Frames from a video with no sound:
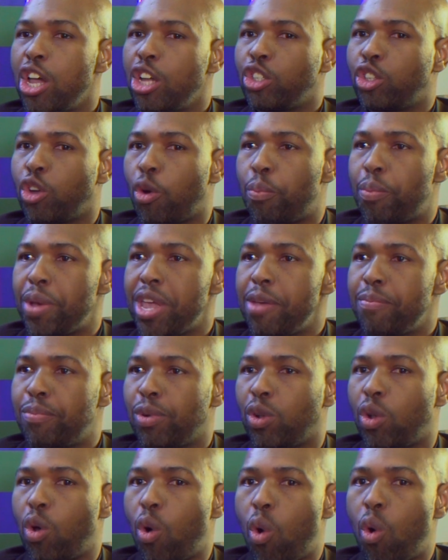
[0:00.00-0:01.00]
So
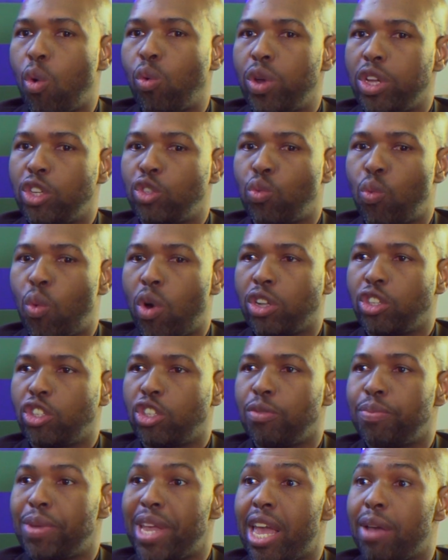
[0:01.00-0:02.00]
people always want
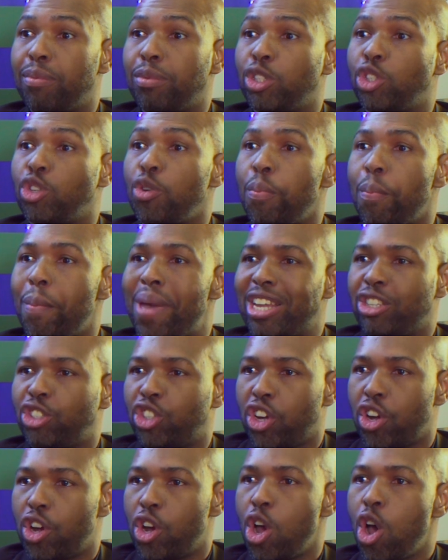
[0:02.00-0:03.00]
to be able to
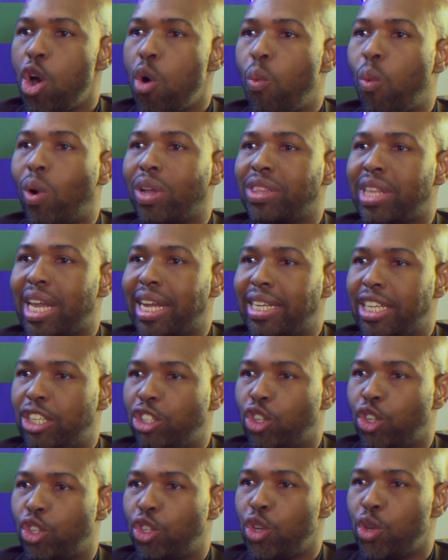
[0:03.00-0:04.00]
measure what they need
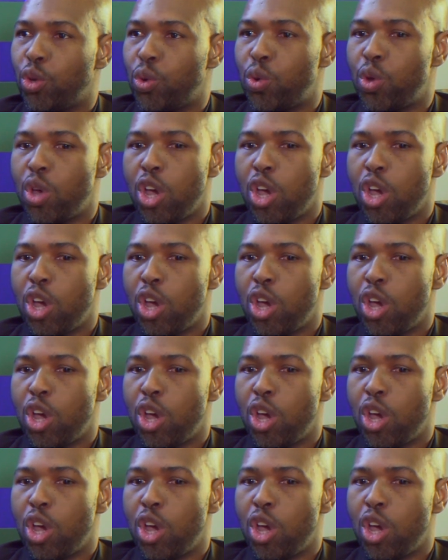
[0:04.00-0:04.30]
to do.